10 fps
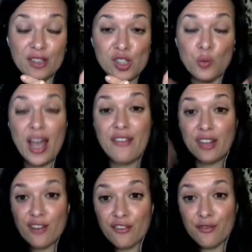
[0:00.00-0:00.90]
So we have
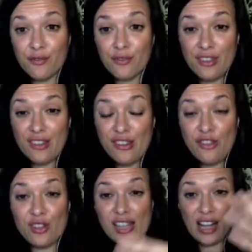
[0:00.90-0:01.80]
enough,
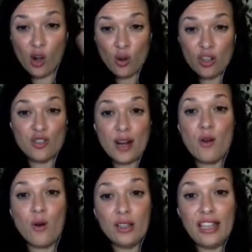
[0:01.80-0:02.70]
there's like a direct
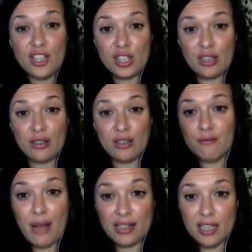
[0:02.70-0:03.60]
correlation,
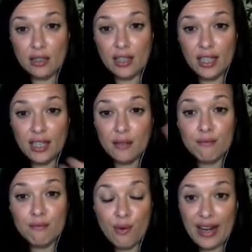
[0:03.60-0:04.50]
bacteria,
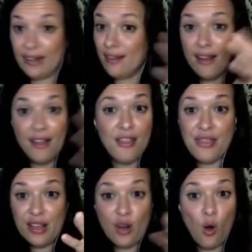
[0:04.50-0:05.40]
brain.
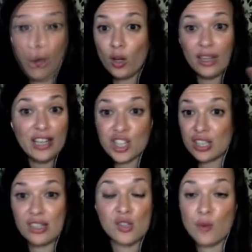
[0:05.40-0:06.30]
The
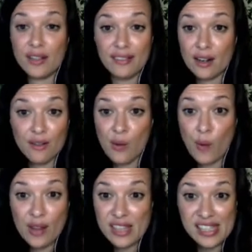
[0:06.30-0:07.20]
correlation is right there. They
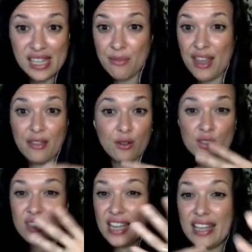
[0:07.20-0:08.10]
weigh the same thing. They're
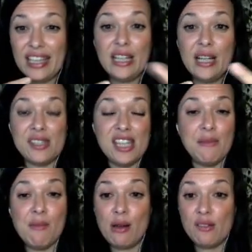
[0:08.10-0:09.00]
taking up the same
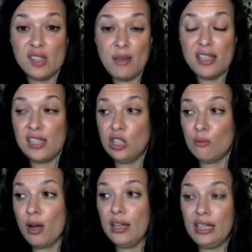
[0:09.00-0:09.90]
amount of space in your
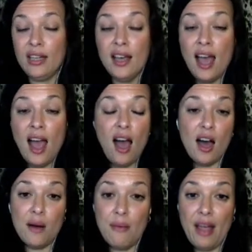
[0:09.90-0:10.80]
body.
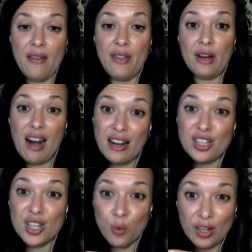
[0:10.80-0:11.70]
And they're
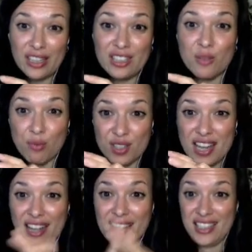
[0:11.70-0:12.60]
actually working to
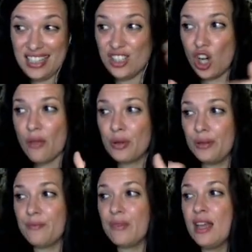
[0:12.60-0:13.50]
protect each
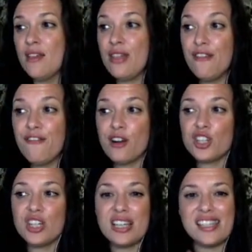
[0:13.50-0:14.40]
other. They
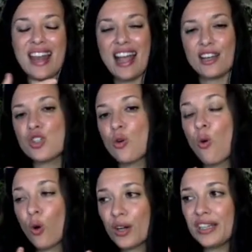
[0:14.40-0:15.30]
function as an extra
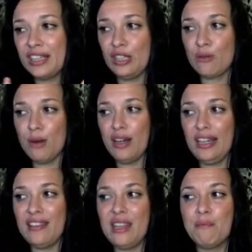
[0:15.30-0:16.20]
organ in your
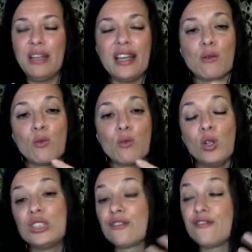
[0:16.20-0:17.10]
body, and they play a role
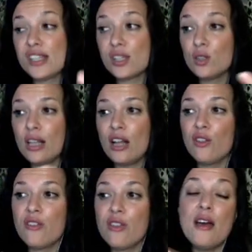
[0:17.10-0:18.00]
to your physical
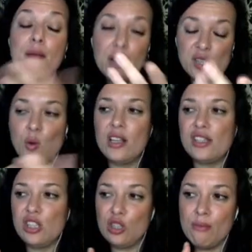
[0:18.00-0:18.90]
health, but as well
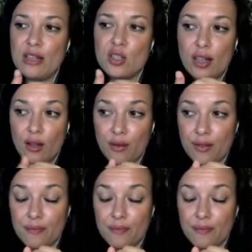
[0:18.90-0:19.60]
as in your mental health.